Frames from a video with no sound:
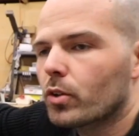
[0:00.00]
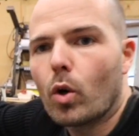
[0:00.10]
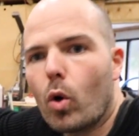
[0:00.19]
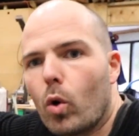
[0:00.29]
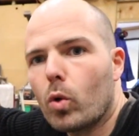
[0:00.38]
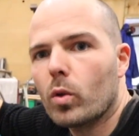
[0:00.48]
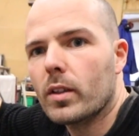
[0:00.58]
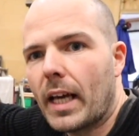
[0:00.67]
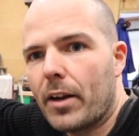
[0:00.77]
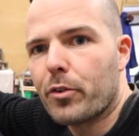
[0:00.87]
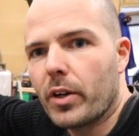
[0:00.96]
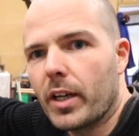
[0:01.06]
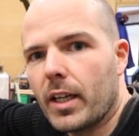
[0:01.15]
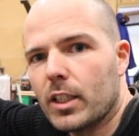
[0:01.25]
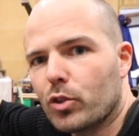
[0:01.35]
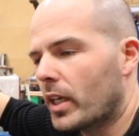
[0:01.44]
The whole
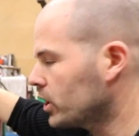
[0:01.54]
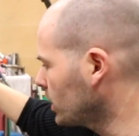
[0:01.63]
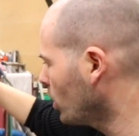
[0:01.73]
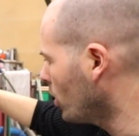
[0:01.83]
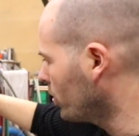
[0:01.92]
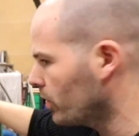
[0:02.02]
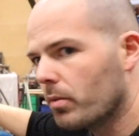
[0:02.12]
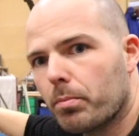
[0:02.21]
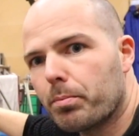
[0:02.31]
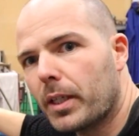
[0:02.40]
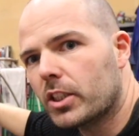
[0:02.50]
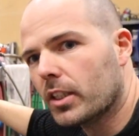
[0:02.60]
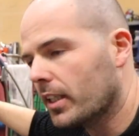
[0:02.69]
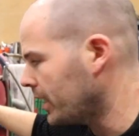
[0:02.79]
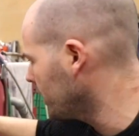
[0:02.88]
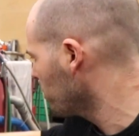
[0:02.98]
gantry is resting on
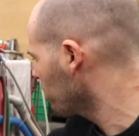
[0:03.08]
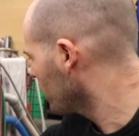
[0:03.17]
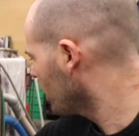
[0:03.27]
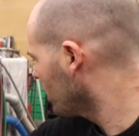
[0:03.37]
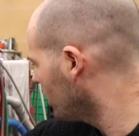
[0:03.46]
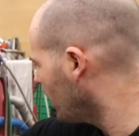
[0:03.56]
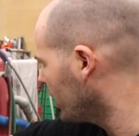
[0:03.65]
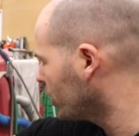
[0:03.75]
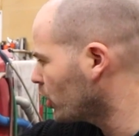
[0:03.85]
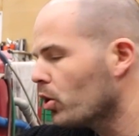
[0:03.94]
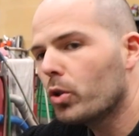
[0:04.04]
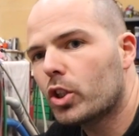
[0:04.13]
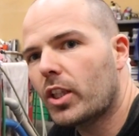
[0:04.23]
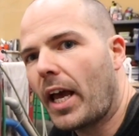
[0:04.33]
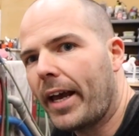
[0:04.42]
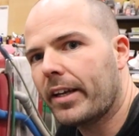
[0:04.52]
basically a huge
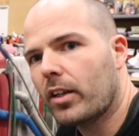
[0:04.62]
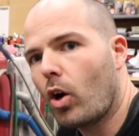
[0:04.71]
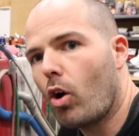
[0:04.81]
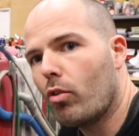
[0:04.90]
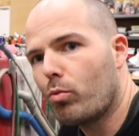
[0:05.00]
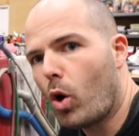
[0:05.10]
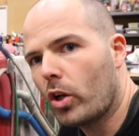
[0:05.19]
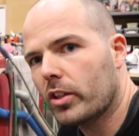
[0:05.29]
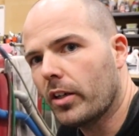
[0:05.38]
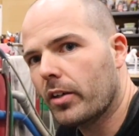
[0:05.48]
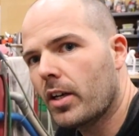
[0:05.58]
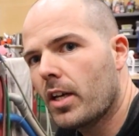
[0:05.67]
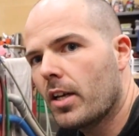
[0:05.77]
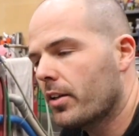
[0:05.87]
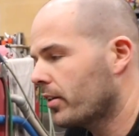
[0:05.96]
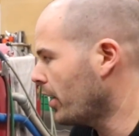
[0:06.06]
tank of water.
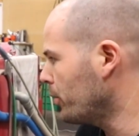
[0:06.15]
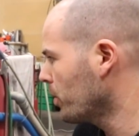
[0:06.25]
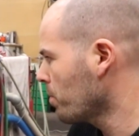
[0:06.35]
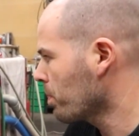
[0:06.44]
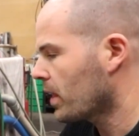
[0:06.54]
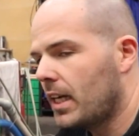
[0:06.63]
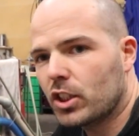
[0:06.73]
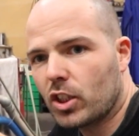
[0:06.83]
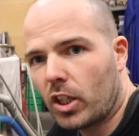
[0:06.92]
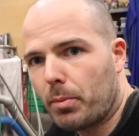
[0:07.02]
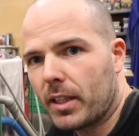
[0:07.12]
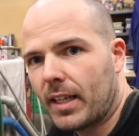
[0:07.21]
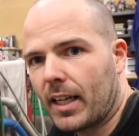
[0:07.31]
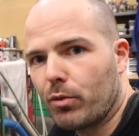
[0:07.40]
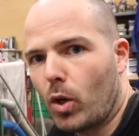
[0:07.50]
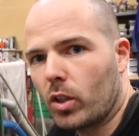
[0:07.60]
Now, it's got to be a
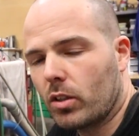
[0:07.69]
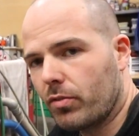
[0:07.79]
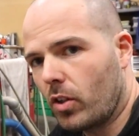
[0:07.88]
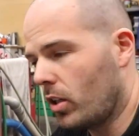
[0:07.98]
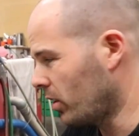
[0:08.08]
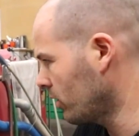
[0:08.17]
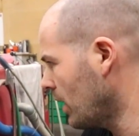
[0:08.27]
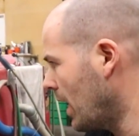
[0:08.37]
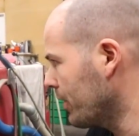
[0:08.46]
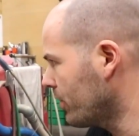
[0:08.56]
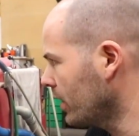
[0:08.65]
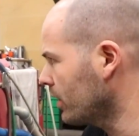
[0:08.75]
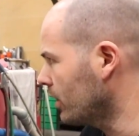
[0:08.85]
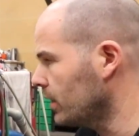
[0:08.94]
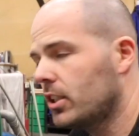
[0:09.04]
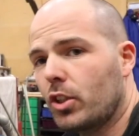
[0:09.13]
tank of water for, I think,
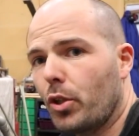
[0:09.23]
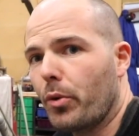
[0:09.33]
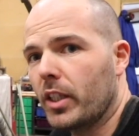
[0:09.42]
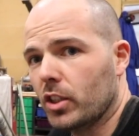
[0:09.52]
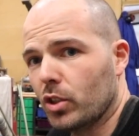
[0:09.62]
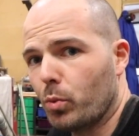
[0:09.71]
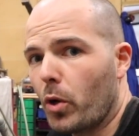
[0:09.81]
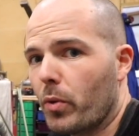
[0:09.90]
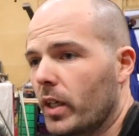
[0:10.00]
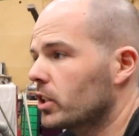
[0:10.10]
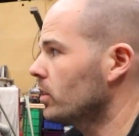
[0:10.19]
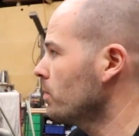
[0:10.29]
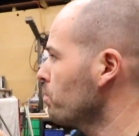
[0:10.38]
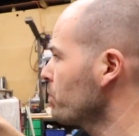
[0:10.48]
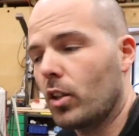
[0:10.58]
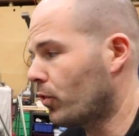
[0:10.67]
at least two reasons. One reason,
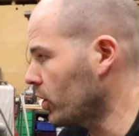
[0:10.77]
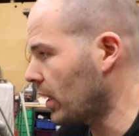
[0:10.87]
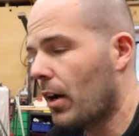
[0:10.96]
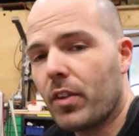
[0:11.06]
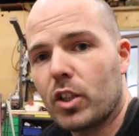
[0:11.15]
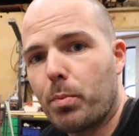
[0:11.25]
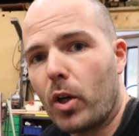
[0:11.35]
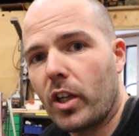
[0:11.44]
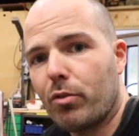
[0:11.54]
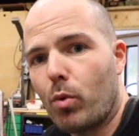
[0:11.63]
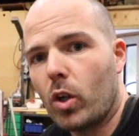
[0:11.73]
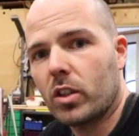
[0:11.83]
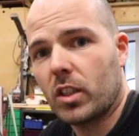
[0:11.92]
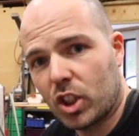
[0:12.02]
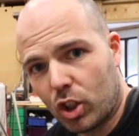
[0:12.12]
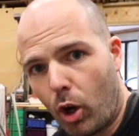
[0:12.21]
you've got to have this body of water
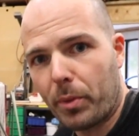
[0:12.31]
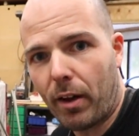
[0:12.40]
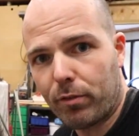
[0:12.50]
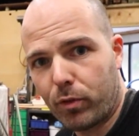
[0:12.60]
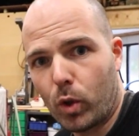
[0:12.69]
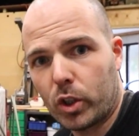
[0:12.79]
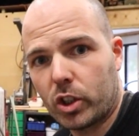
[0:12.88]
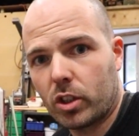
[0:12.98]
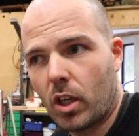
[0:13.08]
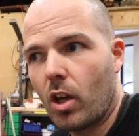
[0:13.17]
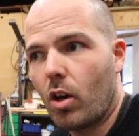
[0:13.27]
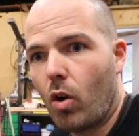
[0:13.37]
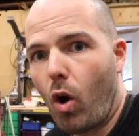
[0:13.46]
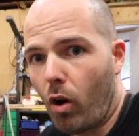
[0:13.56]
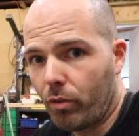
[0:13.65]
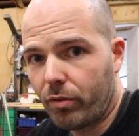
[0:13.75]
to stop that force
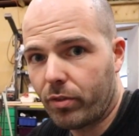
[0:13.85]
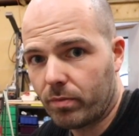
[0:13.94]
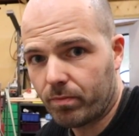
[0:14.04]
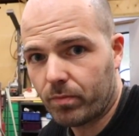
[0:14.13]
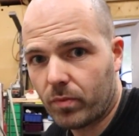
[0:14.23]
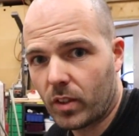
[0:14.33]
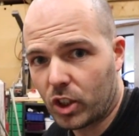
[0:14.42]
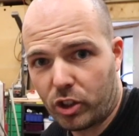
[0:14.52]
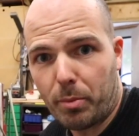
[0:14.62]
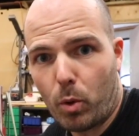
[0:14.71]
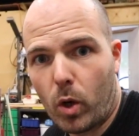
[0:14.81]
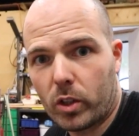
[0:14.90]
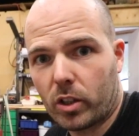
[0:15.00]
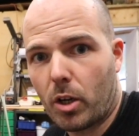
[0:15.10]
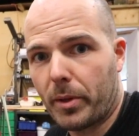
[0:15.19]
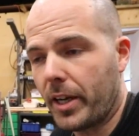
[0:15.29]
of the stream of
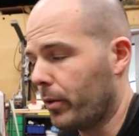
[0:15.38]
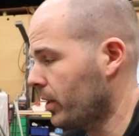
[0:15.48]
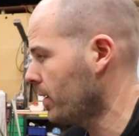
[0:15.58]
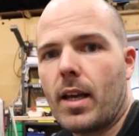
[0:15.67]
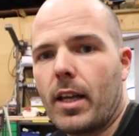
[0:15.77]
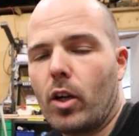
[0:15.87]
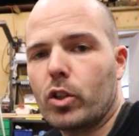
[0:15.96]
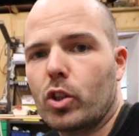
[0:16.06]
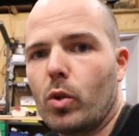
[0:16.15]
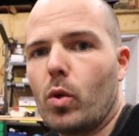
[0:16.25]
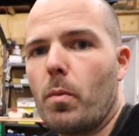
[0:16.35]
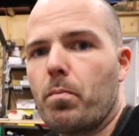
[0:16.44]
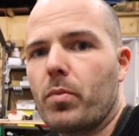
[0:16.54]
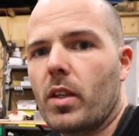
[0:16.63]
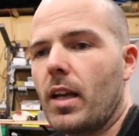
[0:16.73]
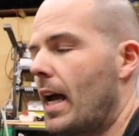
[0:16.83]
water coming out. It also
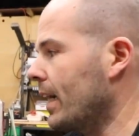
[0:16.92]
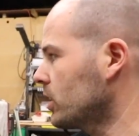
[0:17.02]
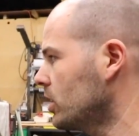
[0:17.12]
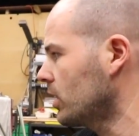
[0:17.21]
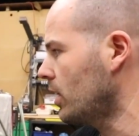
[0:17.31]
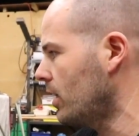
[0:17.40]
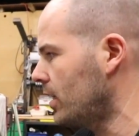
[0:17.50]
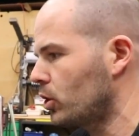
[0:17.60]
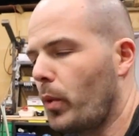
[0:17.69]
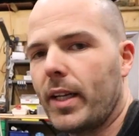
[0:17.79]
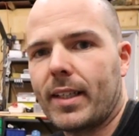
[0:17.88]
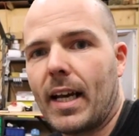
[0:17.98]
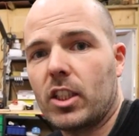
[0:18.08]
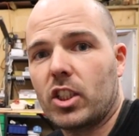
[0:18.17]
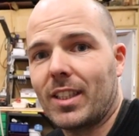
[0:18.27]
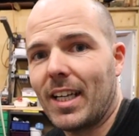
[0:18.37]
acts as a, as a way to
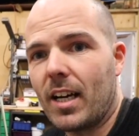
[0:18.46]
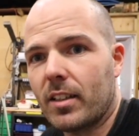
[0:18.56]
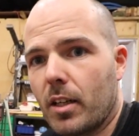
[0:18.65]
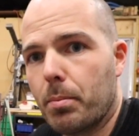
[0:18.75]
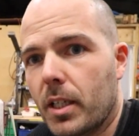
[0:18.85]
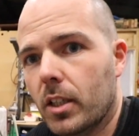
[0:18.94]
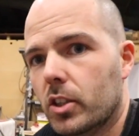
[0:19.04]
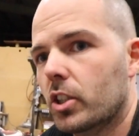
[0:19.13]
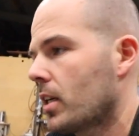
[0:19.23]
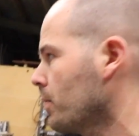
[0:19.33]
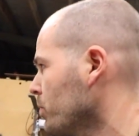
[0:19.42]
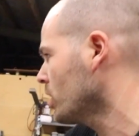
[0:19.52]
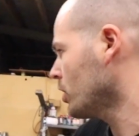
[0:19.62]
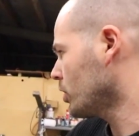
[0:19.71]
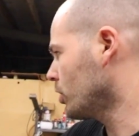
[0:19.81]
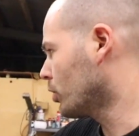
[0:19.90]
catch the garnet because
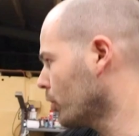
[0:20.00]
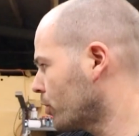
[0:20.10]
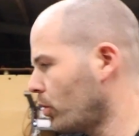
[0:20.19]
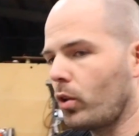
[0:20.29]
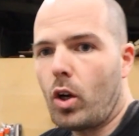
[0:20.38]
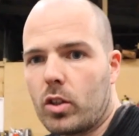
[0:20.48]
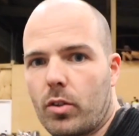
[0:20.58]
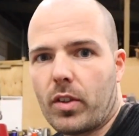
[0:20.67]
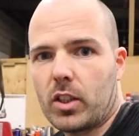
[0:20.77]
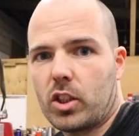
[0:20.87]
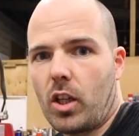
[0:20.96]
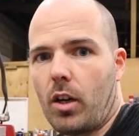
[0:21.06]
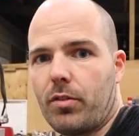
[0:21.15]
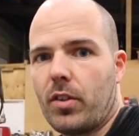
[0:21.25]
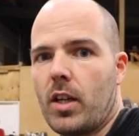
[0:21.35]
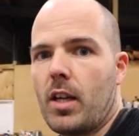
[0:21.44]
you go through a lot of this
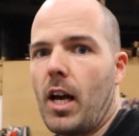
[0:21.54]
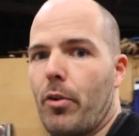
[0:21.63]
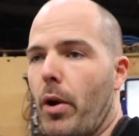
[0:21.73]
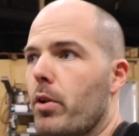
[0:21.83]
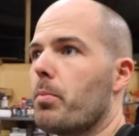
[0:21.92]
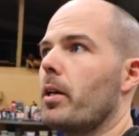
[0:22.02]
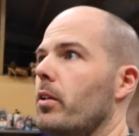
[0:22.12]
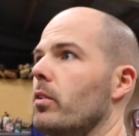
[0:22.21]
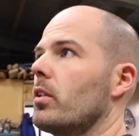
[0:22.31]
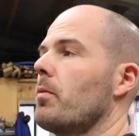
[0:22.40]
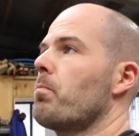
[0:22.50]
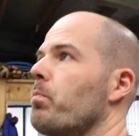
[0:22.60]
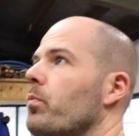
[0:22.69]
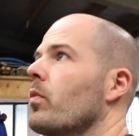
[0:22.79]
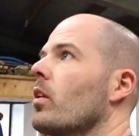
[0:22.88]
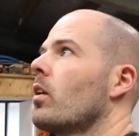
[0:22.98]
stuff around about,
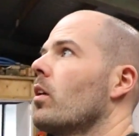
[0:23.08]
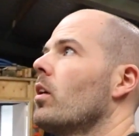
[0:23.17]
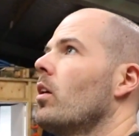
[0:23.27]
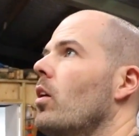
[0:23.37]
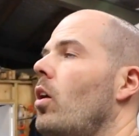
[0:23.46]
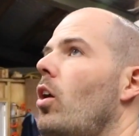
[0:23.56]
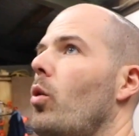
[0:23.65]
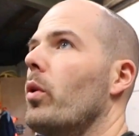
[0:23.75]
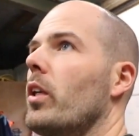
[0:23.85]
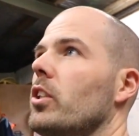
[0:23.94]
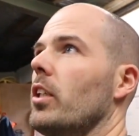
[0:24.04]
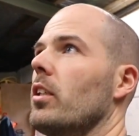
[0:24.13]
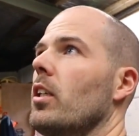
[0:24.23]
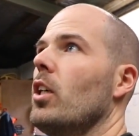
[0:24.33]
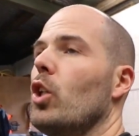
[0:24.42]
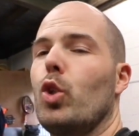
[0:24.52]
oh, what is it?
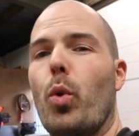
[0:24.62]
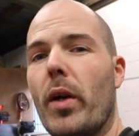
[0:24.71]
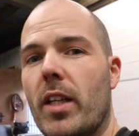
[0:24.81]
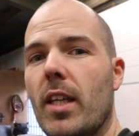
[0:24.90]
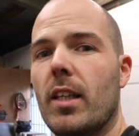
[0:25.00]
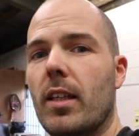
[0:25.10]
20,